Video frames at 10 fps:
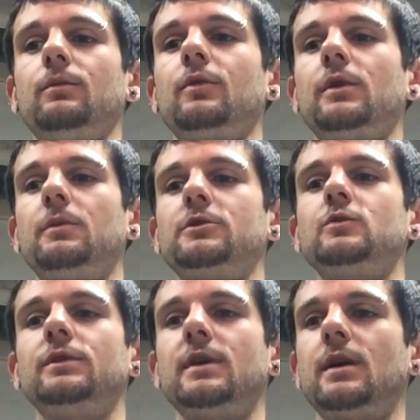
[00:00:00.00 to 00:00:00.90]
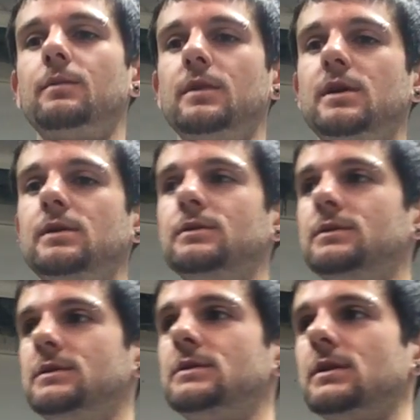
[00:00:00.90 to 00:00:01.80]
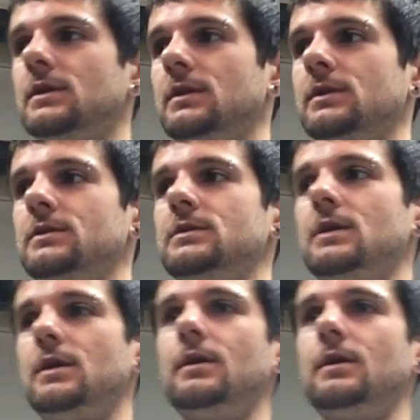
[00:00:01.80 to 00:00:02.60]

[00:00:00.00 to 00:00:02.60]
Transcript: pretty much what that means is,